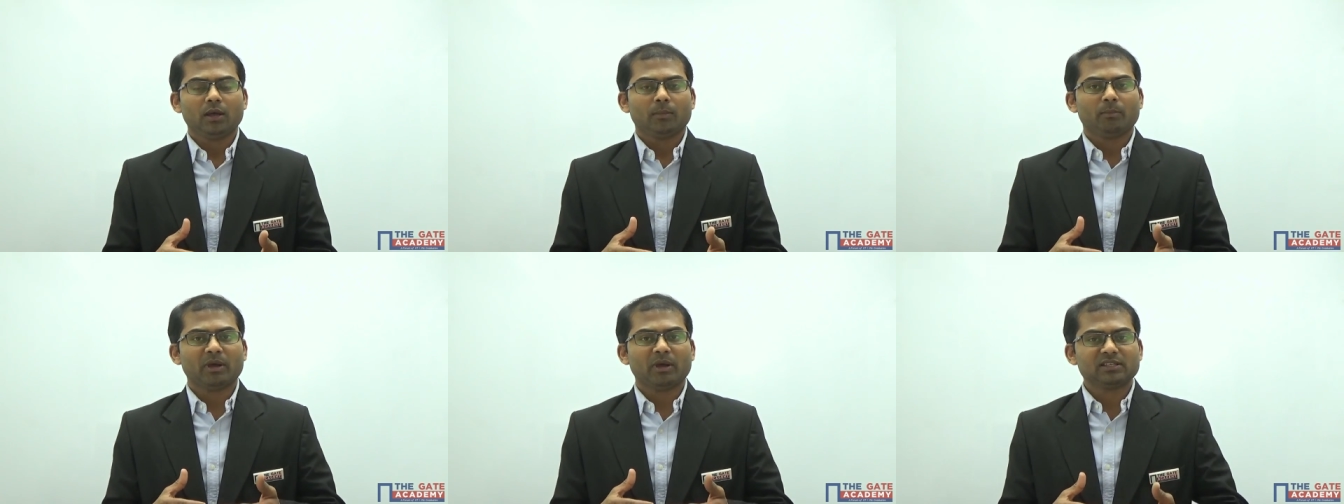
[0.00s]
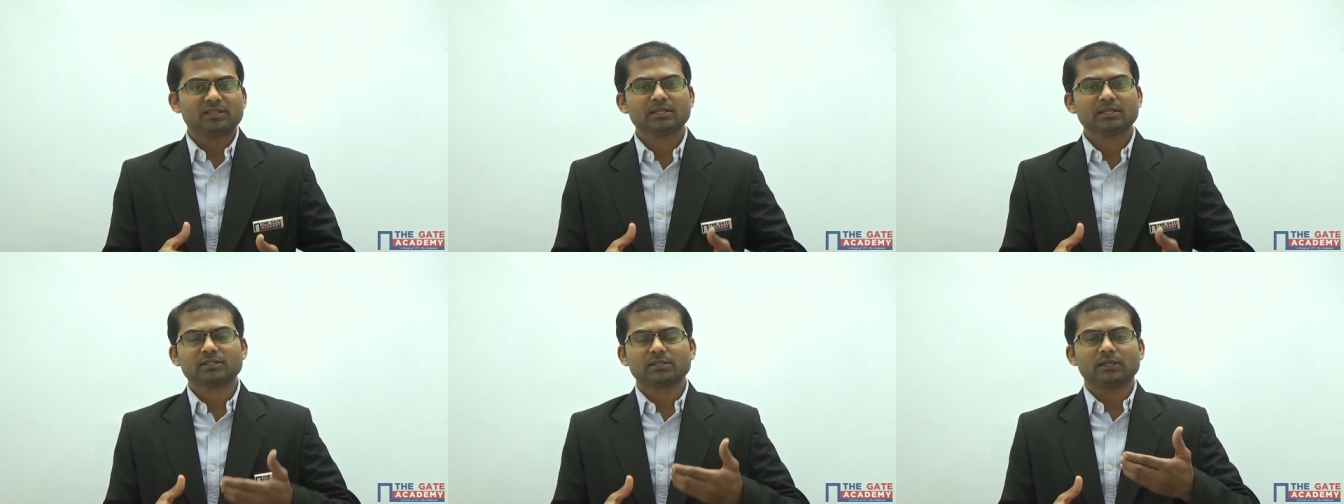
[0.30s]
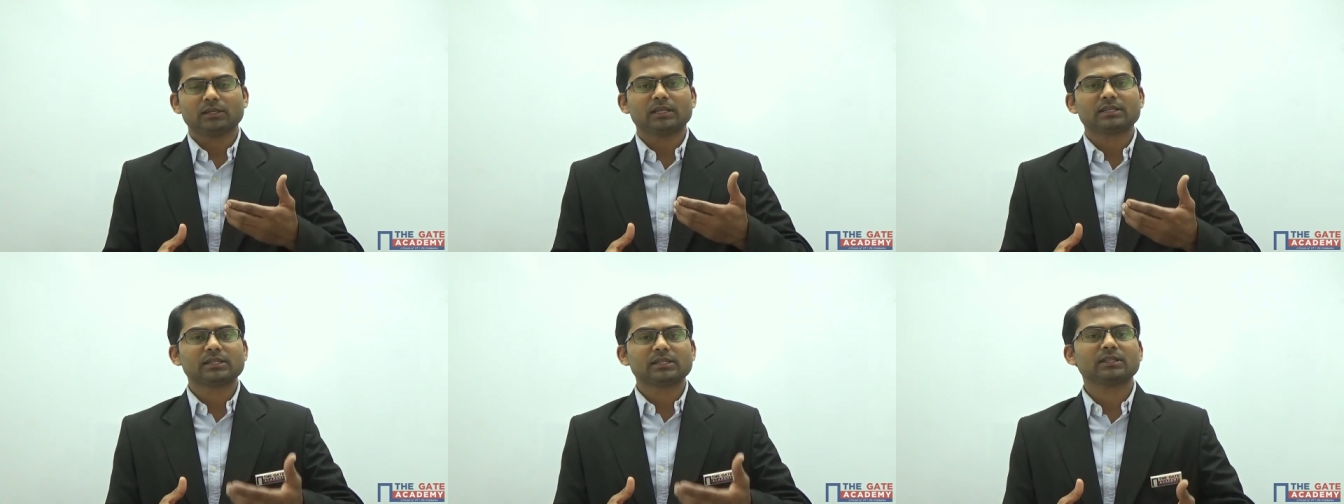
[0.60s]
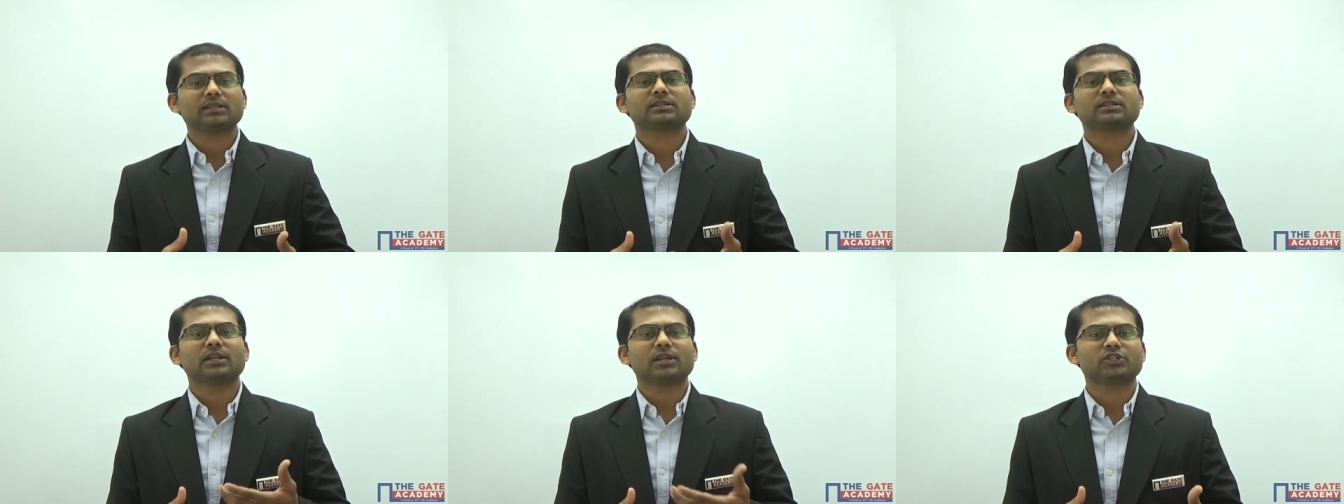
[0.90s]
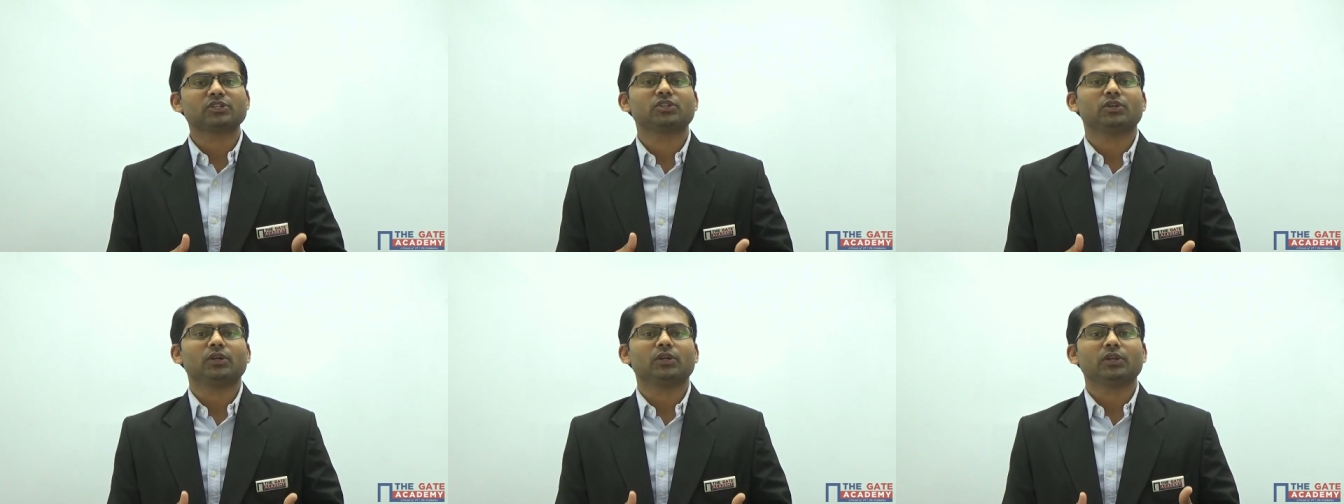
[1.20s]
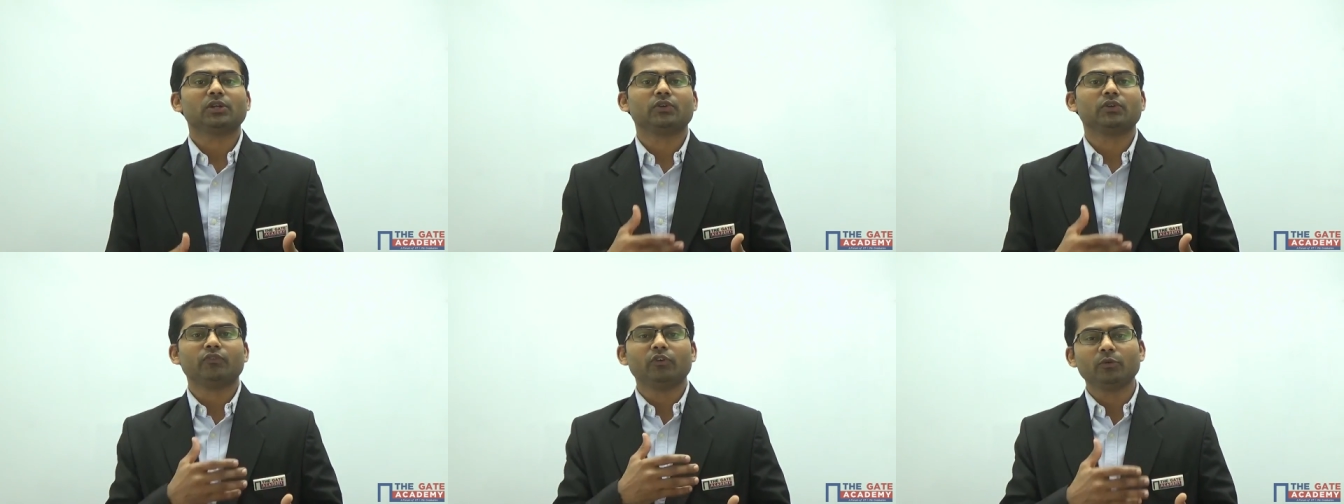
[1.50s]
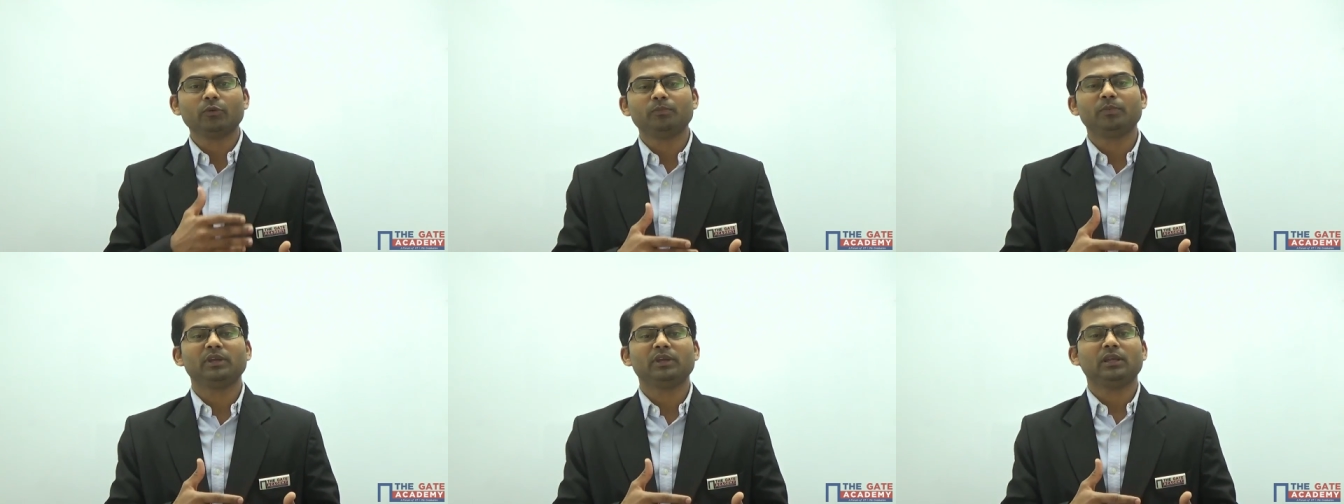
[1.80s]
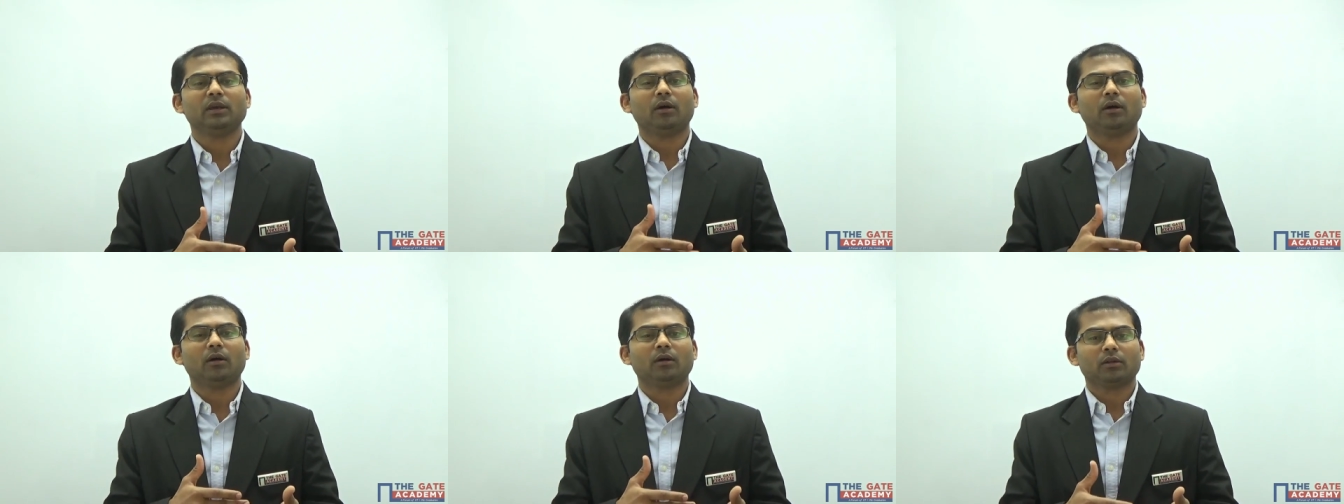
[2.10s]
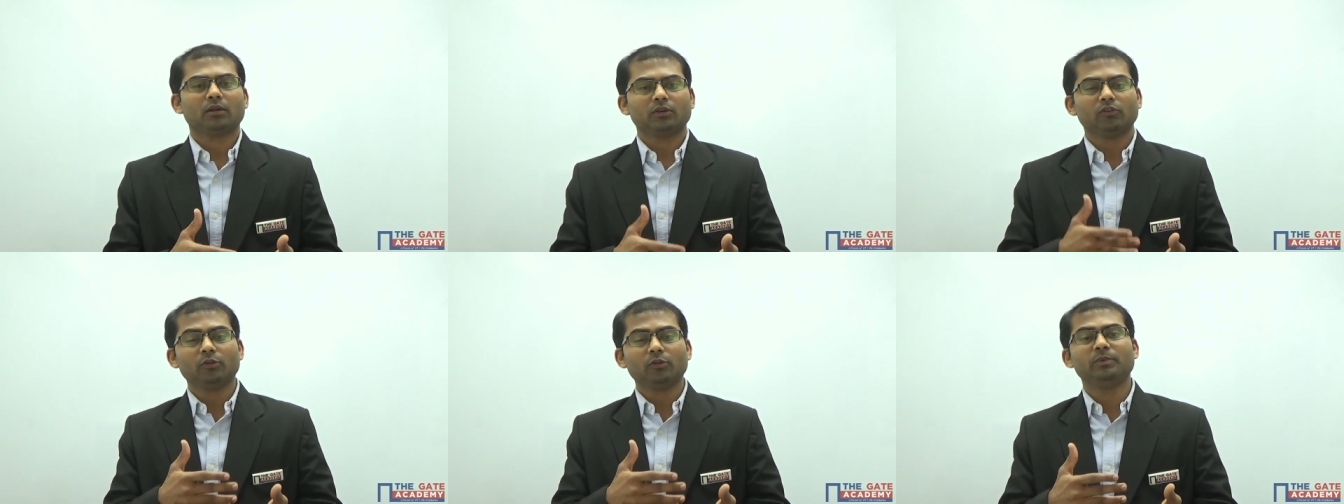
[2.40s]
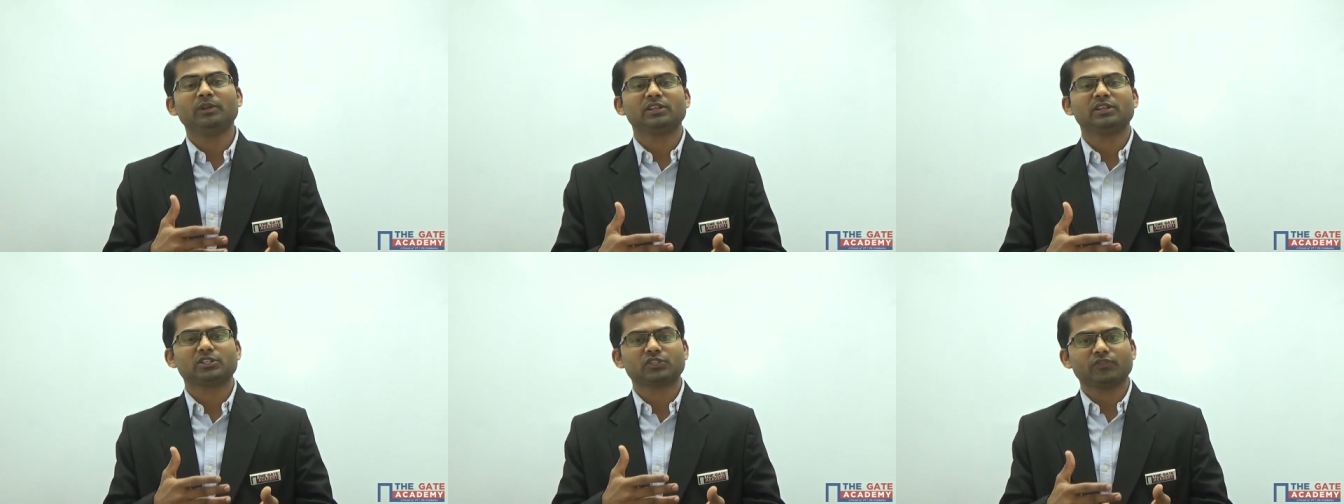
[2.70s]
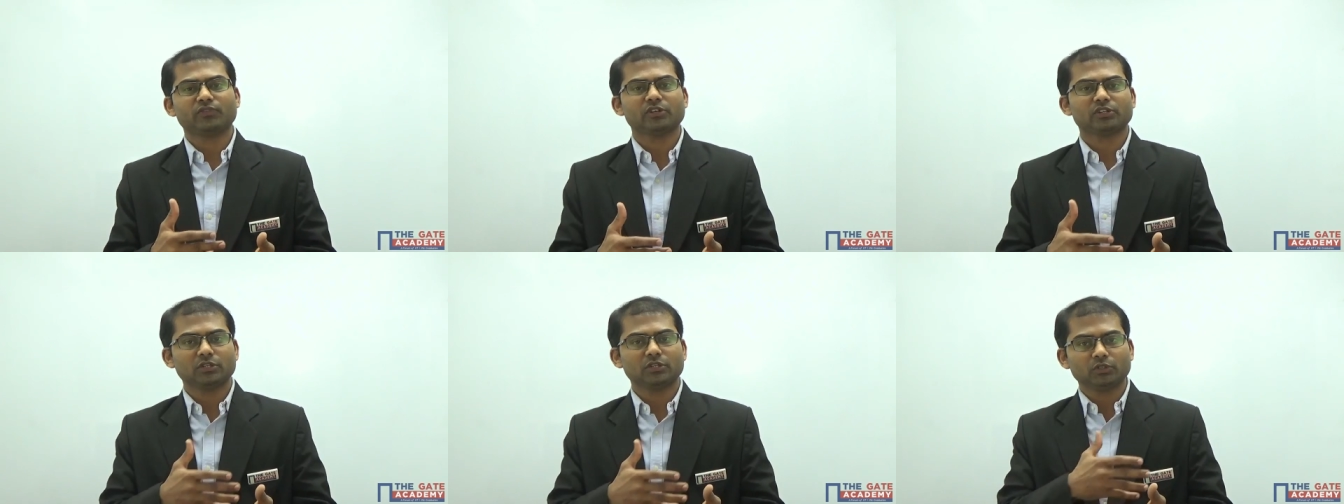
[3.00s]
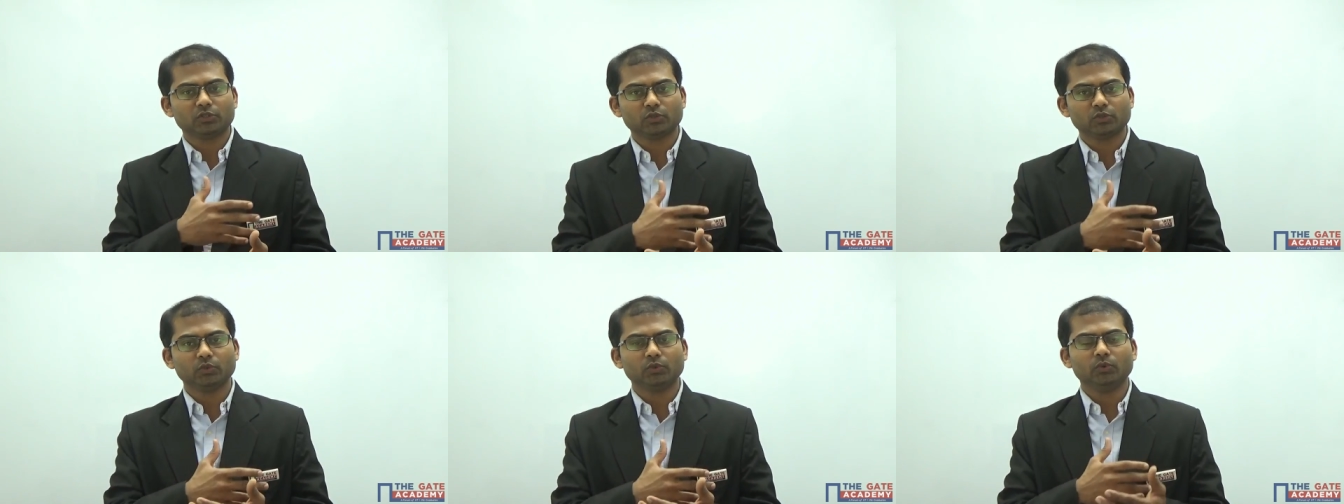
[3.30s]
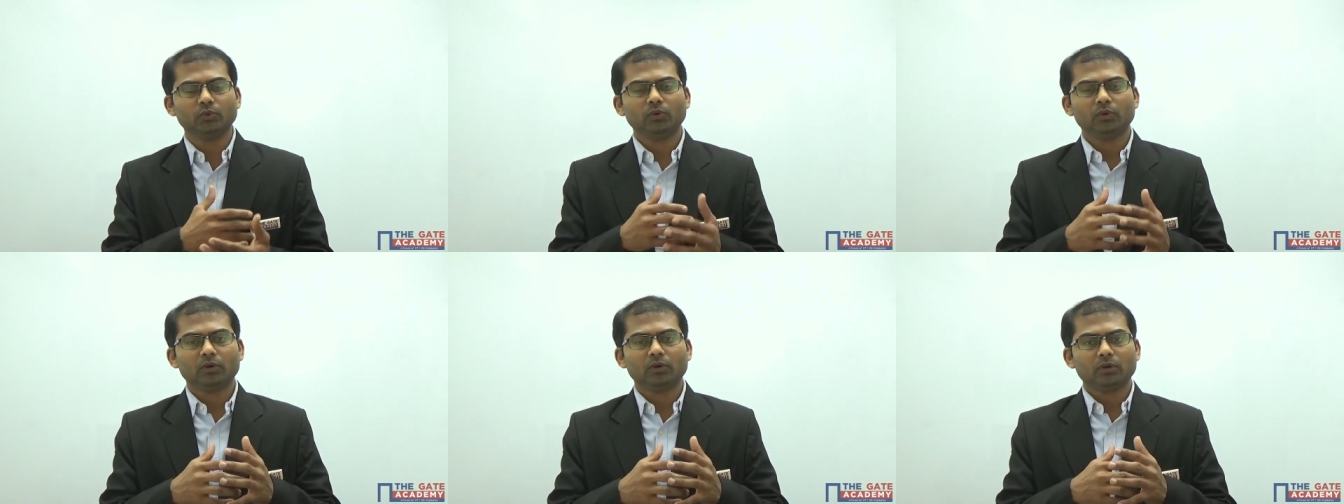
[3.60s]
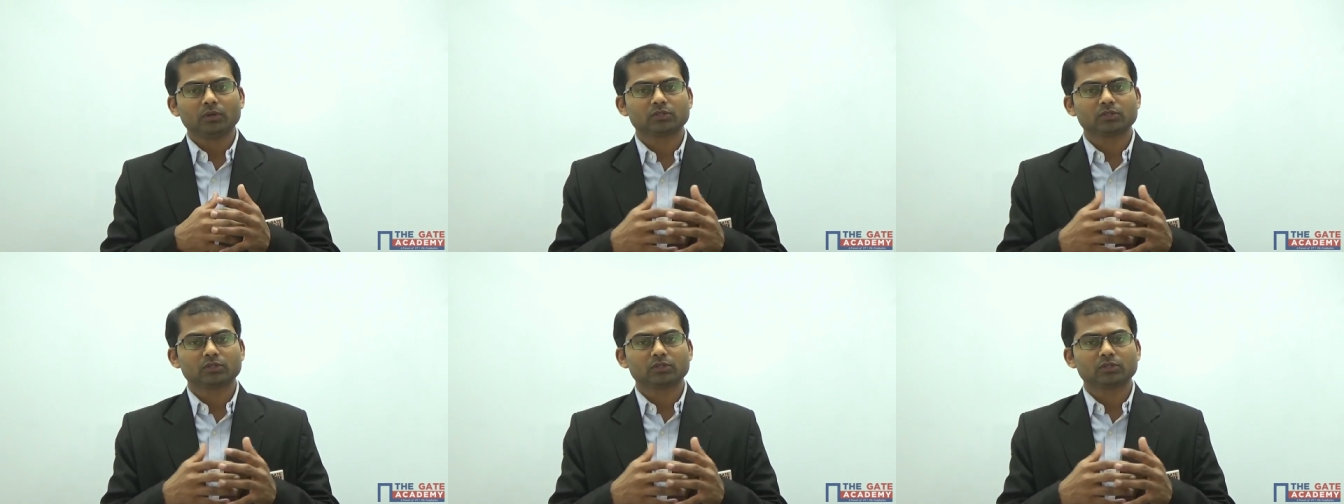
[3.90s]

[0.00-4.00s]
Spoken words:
By just listening to this lecture, you would be or you will be in a situation to